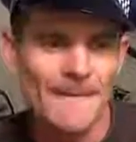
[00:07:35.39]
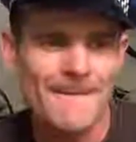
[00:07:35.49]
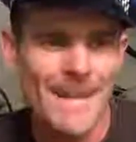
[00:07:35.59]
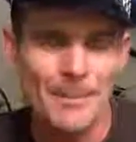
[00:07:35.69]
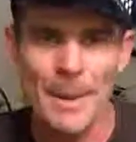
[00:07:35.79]

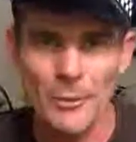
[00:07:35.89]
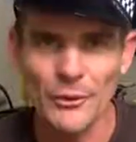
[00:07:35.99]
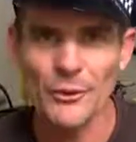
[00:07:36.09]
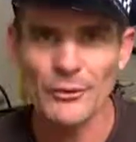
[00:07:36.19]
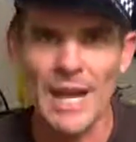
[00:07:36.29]
you get people
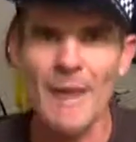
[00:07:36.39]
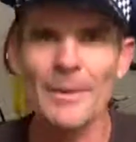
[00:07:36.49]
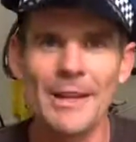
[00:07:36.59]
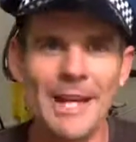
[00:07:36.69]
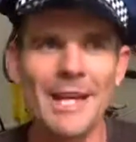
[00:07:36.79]
sort of
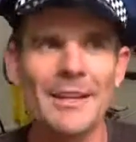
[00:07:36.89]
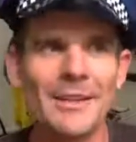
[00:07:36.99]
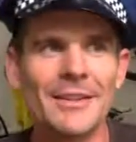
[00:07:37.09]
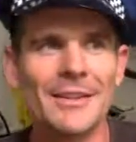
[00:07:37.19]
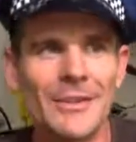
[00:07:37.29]
coming
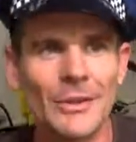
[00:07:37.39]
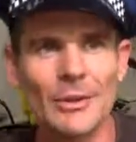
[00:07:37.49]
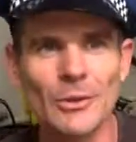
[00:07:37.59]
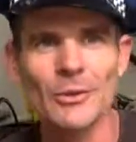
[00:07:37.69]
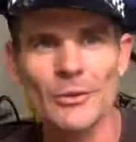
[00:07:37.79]
in to your
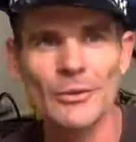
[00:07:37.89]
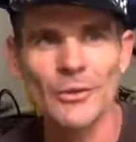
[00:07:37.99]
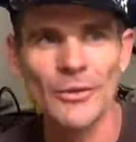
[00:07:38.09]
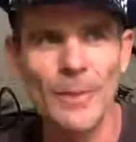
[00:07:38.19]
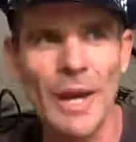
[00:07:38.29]
little
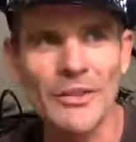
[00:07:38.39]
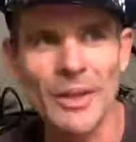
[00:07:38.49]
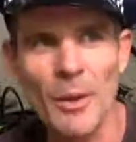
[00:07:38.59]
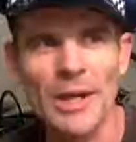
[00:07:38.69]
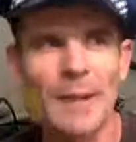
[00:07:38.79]
space, and
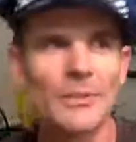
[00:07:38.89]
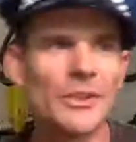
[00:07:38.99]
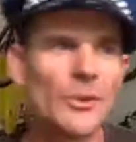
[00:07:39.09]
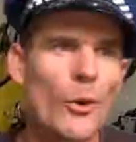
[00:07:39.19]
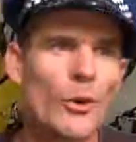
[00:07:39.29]
they might come to
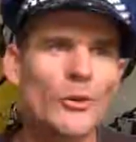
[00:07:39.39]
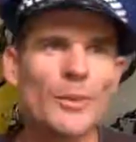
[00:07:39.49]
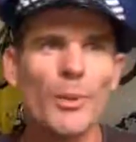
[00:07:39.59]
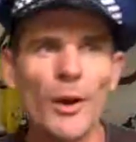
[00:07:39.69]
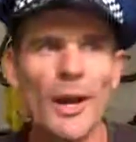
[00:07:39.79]
your talks or
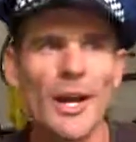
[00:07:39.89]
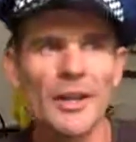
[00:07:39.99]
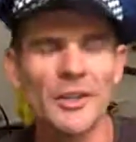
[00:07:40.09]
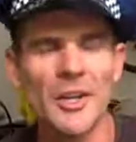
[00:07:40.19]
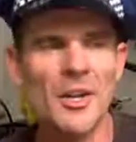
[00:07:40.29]
your potluck,
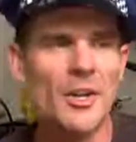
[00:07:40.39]
and, and